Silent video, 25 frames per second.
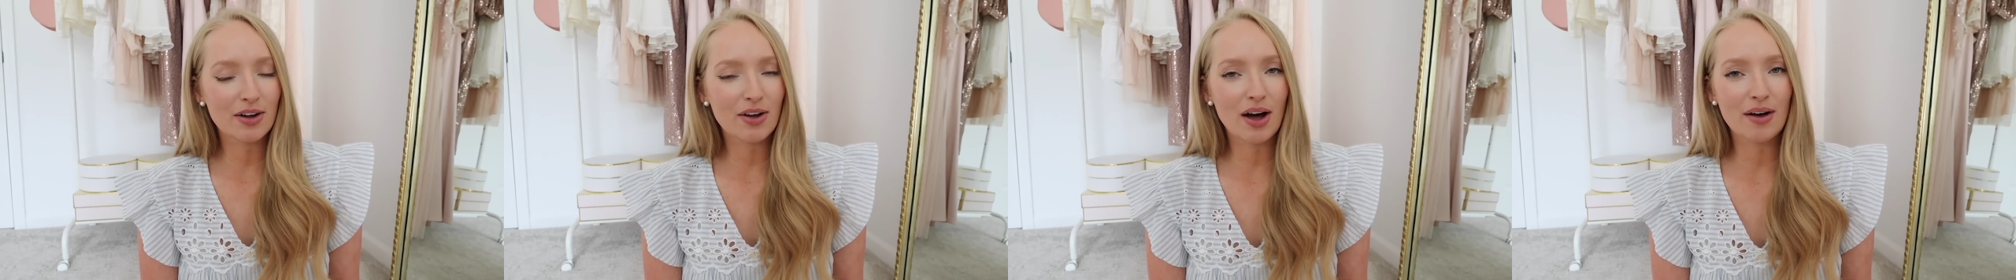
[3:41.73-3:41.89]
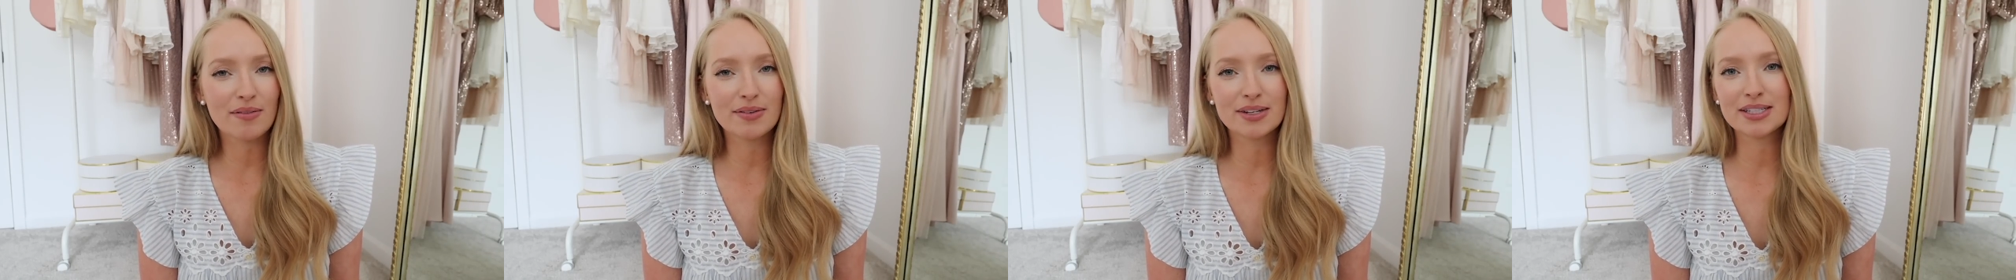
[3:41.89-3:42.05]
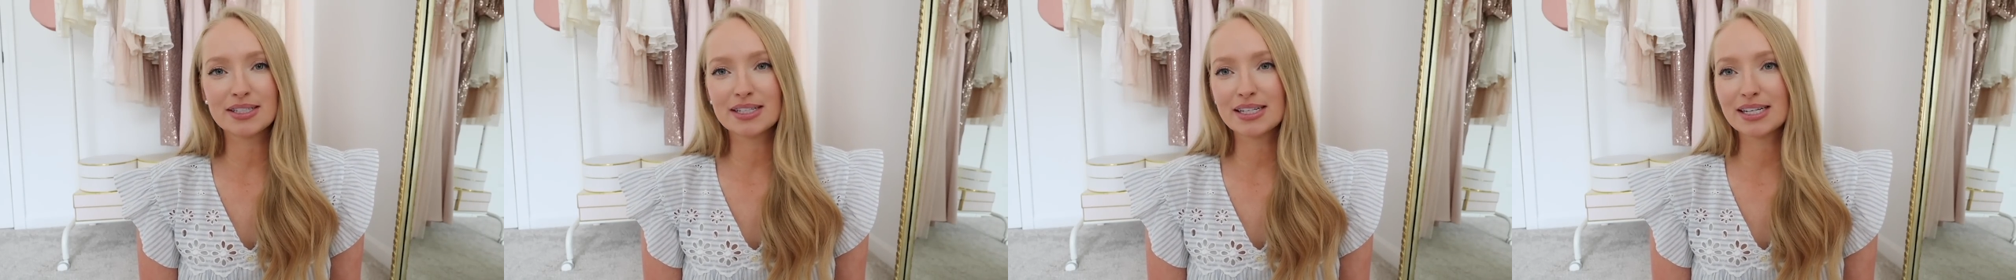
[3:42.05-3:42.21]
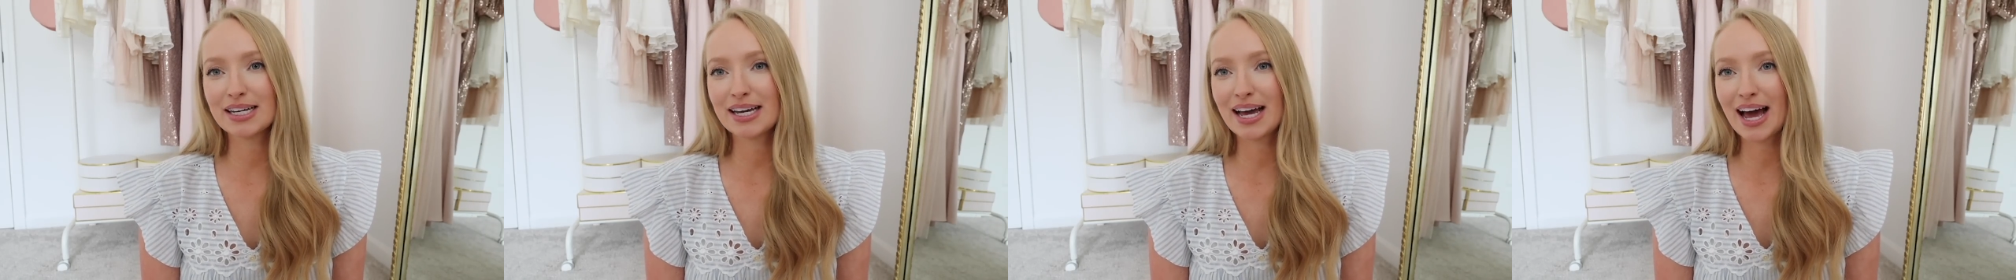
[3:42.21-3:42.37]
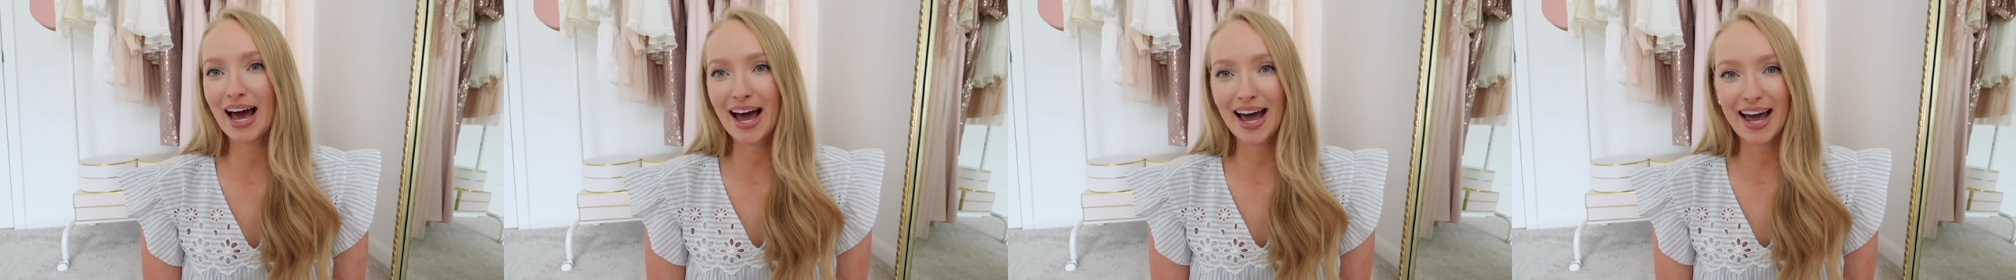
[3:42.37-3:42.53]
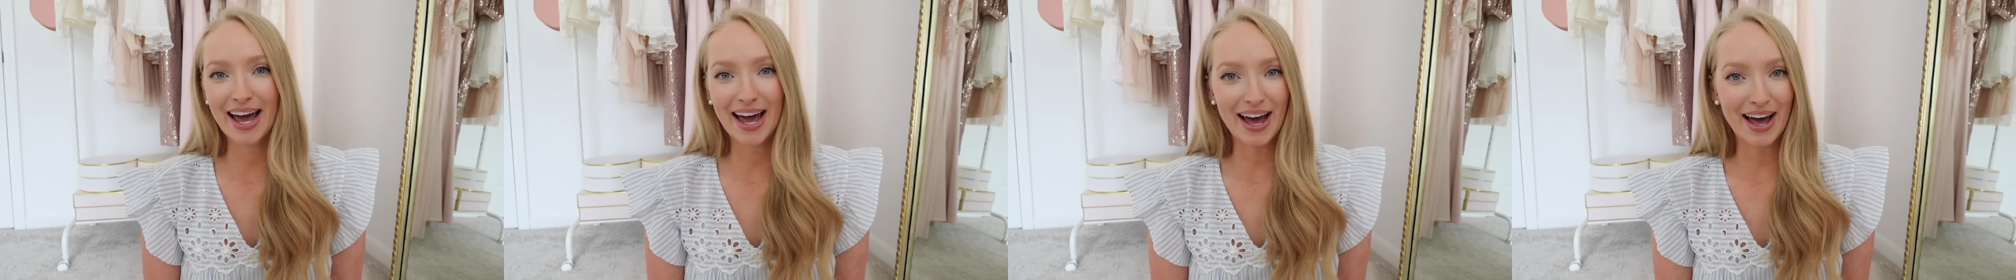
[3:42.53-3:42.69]
Obviously,
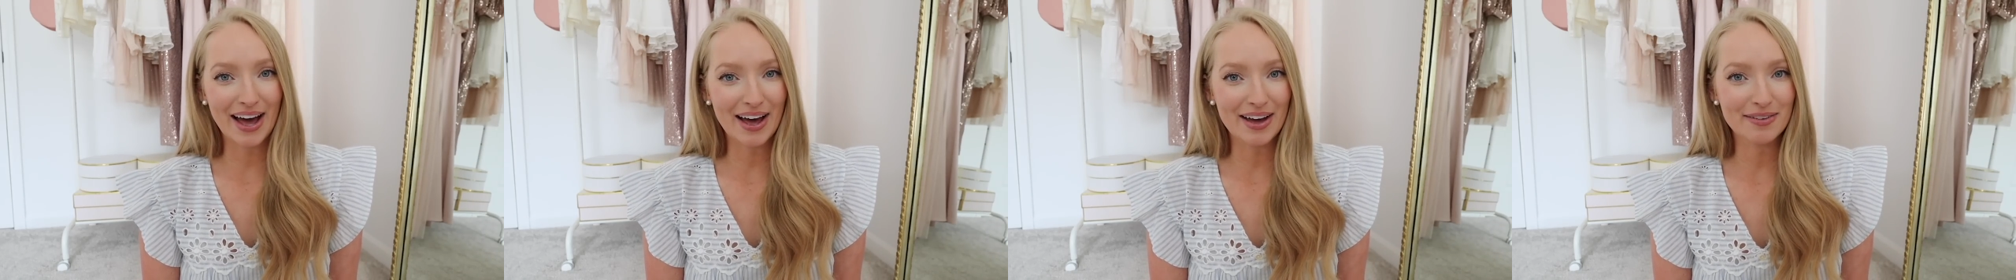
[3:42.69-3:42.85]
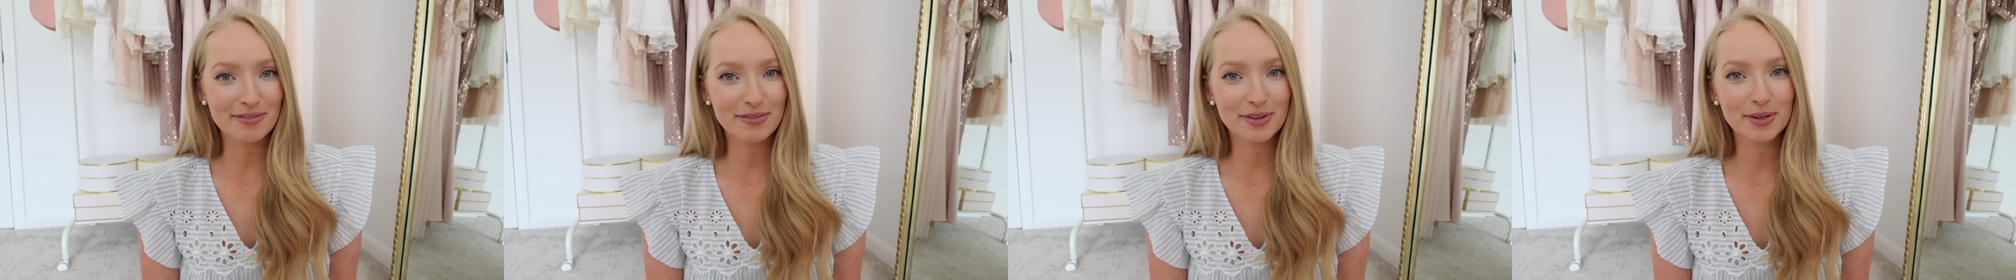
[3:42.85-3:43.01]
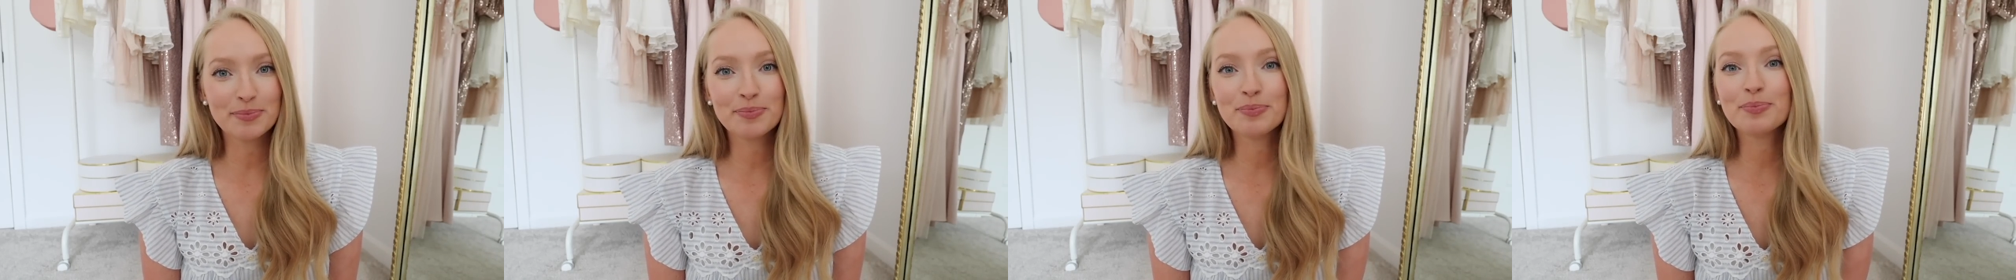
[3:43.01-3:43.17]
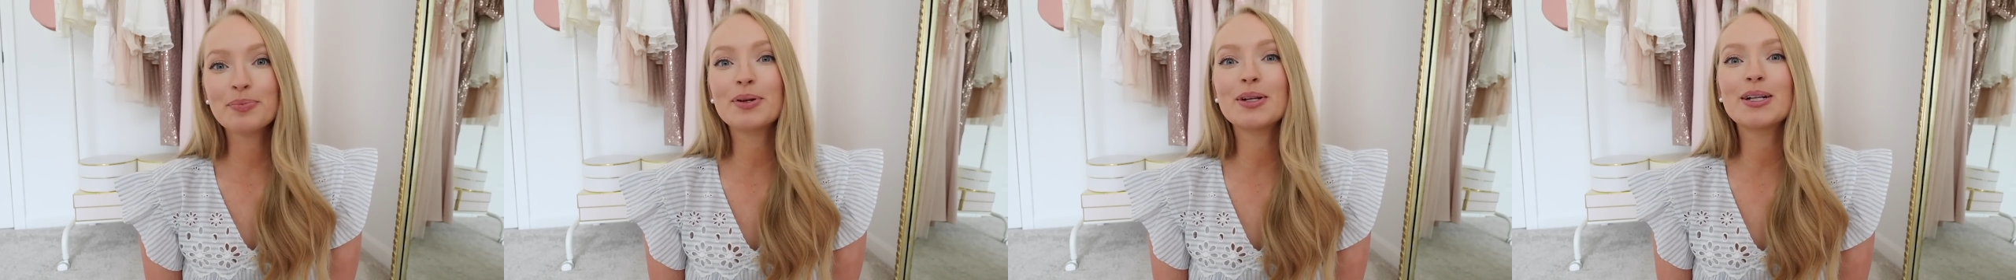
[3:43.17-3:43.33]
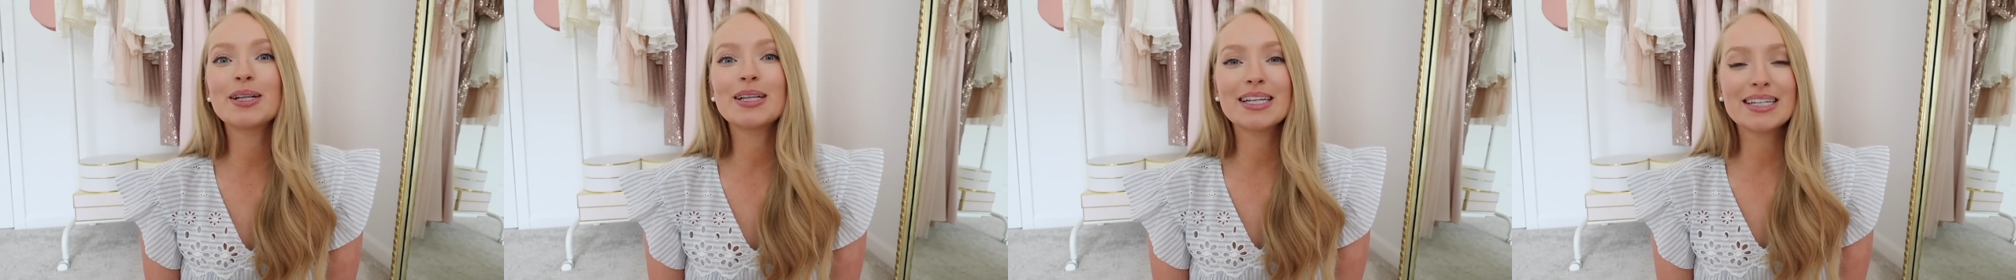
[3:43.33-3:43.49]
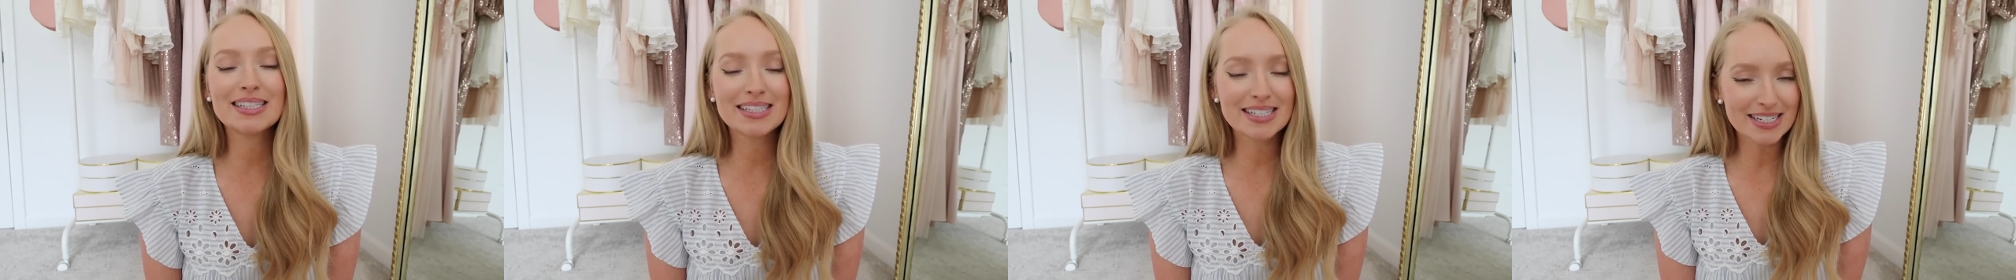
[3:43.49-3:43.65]
I have
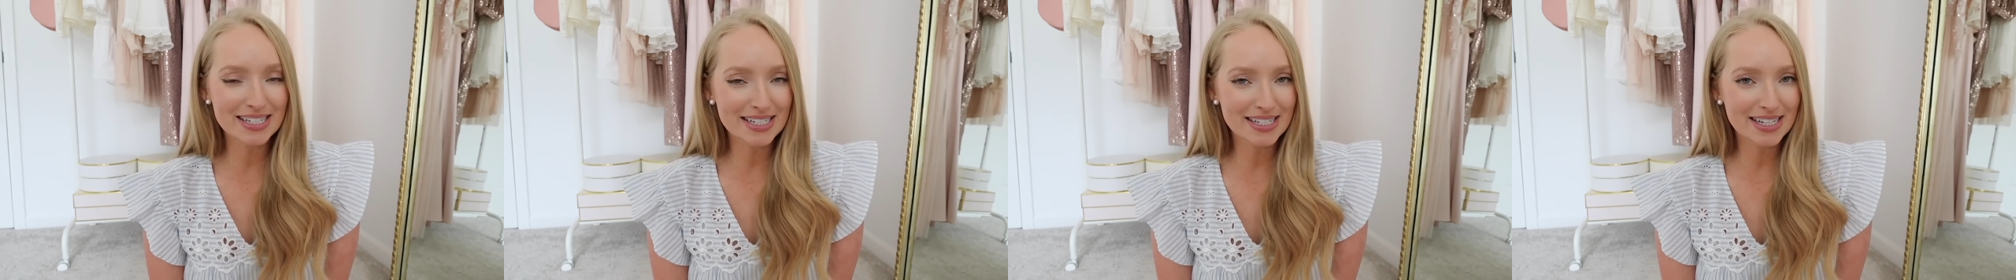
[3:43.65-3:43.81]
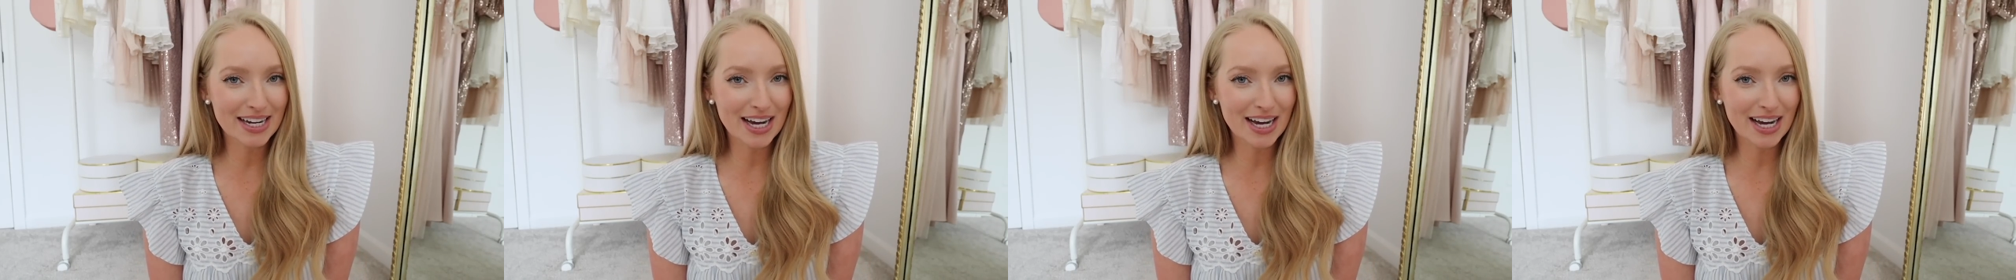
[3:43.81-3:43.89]
plenty